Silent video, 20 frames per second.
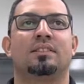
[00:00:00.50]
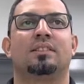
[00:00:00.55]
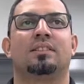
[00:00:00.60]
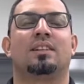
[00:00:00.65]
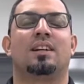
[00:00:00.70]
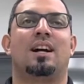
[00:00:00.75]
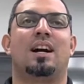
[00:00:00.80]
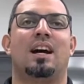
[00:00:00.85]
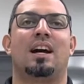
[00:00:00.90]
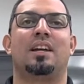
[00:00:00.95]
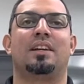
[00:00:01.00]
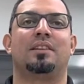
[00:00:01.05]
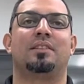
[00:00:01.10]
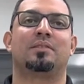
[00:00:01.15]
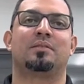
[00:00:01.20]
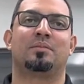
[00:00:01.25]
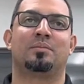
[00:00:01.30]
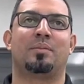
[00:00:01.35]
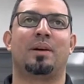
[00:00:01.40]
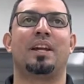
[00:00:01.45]
Hi,
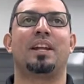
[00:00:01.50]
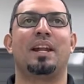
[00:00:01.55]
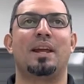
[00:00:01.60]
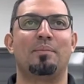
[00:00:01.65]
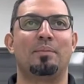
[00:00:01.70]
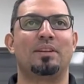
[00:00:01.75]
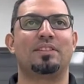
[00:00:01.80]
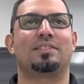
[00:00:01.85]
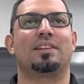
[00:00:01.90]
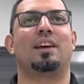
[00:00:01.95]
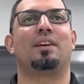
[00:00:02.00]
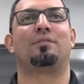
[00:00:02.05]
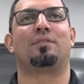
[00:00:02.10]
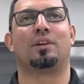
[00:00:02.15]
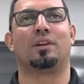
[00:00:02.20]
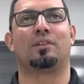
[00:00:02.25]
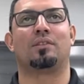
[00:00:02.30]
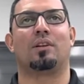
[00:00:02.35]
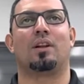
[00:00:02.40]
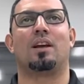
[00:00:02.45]
my name is
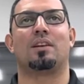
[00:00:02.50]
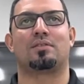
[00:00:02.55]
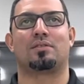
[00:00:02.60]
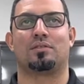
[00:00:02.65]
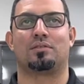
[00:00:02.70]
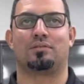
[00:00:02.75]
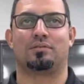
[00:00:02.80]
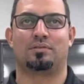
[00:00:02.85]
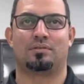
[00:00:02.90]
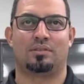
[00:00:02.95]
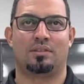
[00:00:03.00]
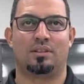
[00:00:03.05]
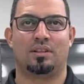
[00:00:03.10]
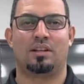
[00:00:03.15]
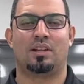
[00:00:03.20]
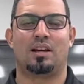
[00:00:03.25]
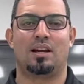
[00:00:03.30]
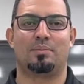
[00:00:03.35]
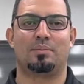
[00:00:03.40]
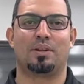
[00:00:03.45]
Efren Colasso.
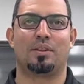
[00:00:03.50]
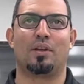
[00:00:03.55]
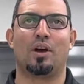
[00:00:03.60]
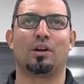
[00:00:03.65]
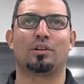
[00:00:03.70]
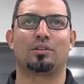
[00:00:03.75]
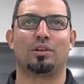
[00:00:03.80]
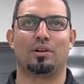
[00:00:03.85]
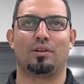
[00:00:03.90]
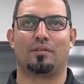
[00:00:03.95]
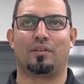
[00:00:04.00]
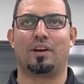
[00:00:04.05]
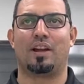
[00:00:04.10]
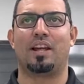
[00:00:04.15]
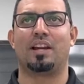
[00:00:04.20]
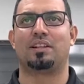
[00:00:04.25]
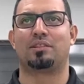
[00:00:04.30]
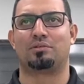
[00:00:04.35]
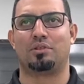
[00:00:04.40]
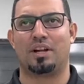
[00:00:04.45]
I'm a doctor of
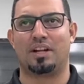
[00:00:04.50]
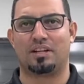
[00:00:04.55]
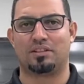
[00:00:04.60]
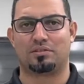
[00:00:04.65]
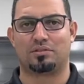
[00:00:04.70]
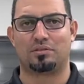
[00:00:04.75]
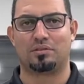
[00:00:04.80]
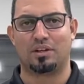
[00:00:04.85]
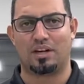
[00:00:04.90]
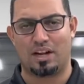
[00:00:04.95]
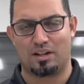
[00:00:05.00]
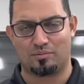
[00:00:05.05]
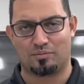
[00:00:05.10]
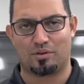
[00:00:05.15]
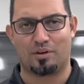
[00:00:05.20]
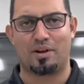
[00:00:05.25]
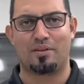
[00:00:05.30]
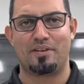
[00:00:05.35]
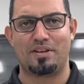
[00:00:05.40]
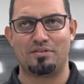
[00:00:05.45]
athletic training student at
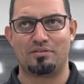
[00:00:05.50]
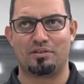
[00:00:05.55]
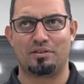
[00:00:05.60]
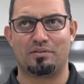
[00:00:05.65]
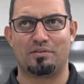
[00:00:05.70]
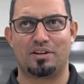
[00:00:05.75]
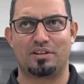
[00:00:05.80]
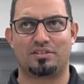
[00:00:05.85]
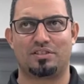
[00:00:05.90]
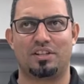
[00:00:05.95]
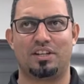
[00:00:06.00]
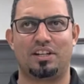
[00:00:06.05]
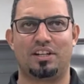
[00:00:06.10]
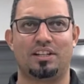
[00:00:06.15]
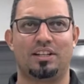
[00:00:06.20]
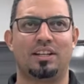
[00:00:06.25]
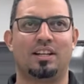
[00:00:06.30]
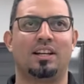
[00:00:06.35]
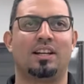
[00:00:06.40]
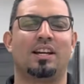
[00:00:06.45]
Moravian University,
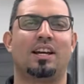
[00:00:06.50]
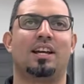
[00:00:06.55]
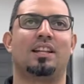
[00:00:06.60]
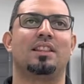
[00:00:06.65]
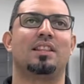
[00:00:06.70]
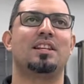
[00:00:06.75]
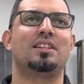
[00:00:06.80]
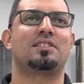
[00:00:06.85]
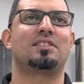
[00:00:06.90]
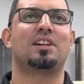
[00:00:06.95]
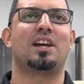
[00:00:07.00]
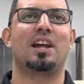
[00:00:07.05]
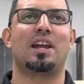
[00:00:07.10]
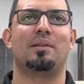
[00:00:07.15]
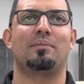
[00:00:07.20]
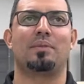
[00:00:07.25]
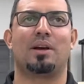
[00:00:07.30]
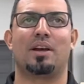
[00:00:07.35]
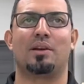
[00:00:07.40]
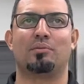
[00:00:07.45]
and this
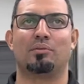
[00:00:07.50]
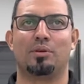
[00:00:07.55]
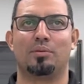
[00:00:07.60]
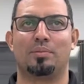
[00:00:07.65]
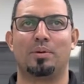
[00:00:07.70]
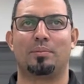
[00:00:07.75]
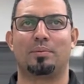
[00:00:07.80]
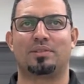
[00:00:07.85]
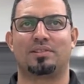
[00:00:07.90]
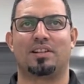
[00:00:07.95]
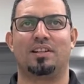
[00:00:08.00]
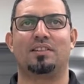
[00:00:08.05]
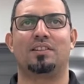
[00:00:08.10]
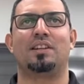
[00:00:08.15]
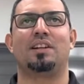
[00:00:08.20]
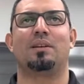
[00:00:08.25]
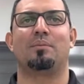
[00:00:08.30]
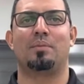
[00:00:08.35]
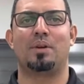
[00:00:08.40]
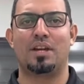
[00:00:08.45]
time I will be
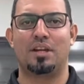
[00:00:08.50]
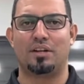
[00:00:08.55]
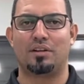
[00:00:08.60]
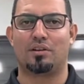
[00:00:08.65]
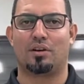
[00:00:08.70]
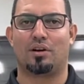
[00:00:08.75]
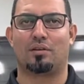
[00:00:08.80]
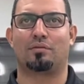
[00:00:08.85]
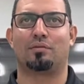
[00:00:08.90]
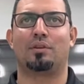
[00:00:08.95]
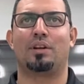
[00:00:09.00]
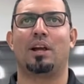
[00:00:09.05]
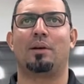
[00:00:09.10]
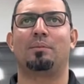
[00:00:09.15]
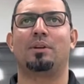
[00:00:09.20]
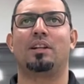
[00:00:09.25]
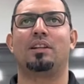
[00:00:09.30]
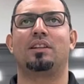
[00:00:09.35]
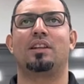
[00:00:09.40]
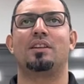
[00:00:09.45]
presenting a video of
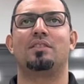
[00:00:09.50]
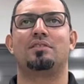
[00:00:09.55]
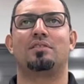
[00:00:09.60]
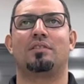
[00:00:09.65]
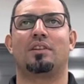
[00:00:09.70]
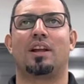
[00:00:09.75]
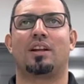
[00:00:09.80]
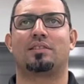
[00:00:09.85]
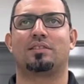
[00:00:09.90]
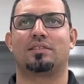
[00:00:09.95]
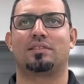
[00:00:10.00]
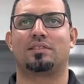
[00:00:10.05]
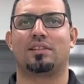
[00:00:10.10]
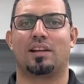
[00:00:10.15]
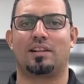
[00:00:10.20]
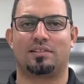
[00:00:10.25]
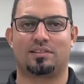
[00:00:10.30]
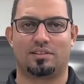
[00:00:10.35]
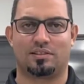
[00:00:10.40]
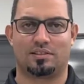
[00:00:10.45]
rehabilitation
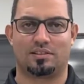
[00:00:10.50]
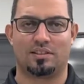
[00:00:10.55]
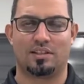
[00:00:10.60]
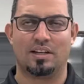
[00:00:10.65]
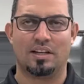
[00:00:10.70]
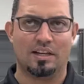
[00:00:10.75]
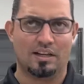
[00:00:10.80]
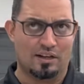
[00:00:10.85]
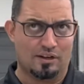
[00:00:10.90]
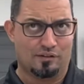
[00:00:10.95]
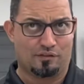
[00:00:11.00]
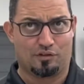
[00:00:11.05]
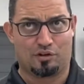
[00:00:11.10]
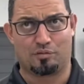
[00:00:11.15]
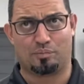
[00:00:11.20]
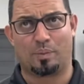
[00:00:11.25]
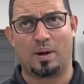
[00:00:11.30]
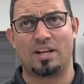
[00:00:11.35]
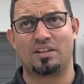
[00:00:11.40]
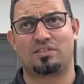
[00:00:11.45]
exercises for
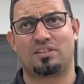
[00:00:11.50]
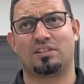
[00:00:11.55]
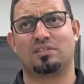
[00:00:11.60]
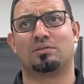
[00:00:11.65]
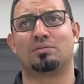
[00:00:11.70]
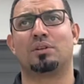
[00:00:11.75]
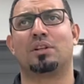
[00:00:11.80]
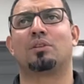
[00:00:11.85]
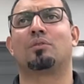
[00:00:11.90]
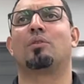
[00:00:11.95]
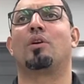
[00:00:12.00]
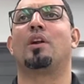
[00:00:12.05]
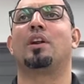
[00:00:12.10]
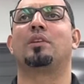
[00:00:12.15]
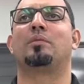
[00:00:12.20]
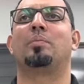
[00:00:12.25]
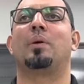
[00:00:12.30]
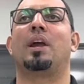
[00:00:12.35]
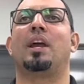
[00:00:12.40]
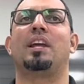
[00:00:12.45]
patients with
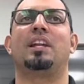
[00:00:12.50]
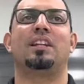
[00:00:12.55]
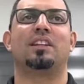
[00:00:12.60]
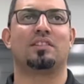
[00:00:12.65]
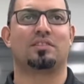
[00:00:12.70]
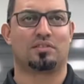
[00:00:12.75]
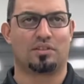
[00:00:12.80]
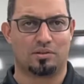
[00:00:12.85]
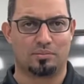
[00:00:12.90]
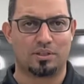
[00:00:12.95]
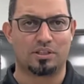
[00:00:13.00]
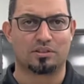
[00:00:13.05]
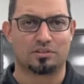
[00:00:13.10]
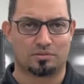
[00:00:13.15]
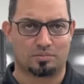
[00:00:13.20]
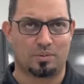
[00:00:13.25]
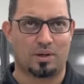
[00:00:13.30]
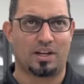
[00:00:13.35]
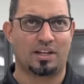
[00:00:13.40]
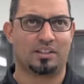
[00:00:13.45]
chronic pain in the cervical
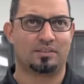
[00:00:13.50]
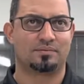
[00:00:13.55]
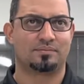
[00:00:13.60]
spine.